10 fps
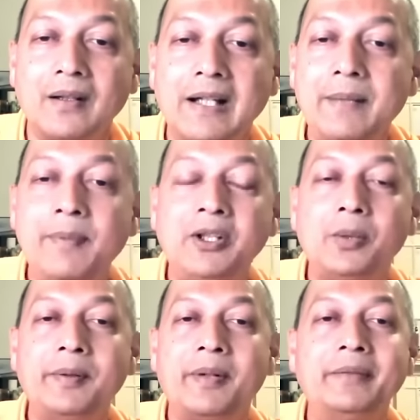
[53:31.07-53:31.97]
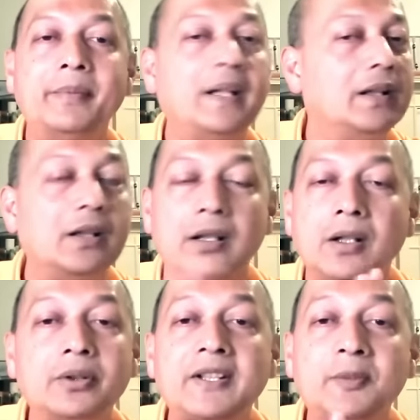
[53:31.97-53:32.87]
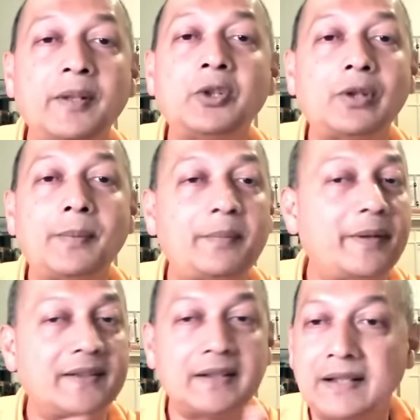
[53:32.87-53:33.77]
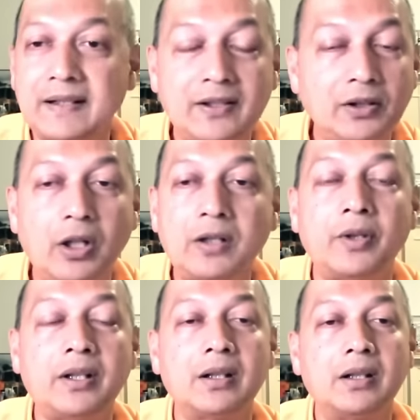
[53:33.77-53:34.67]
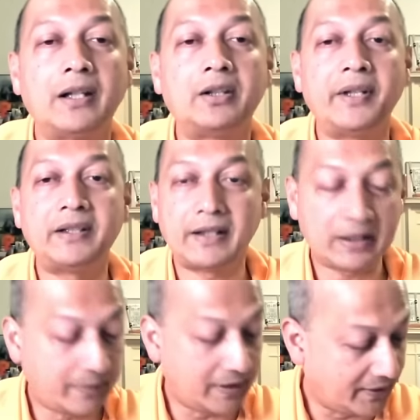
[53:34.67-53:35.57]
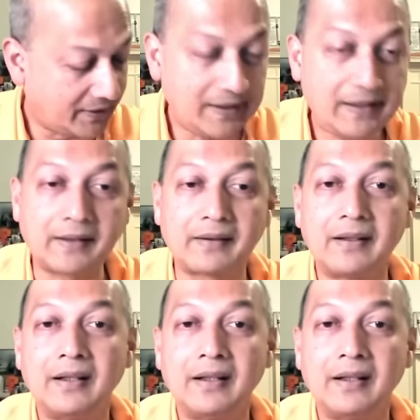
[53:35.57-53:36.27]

claiming to be Brahman. No, that is spiritual bypassing. That is not what Advaita recommends. See here.